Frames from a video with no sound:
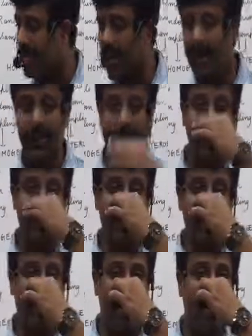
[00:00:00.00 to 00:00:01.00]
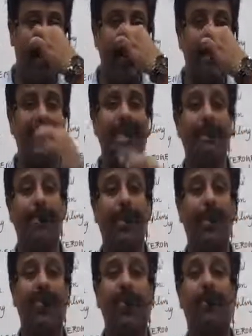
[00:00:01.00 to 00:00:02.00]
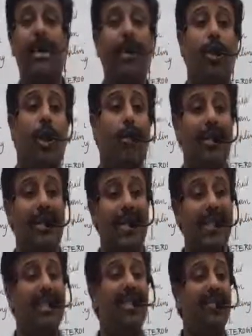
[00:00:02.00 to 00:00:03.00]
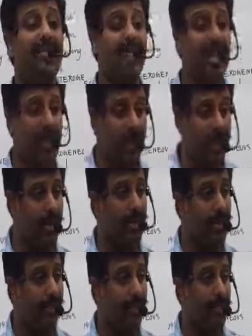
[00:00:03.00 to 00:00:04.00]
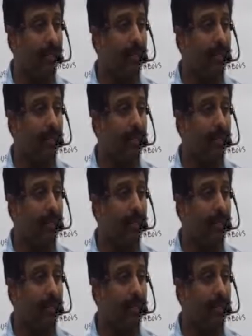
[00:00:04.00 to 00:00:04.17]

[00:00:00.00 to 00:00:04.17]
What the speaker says: I'll collect separately a sample of 12th commerce, let us say 50 students.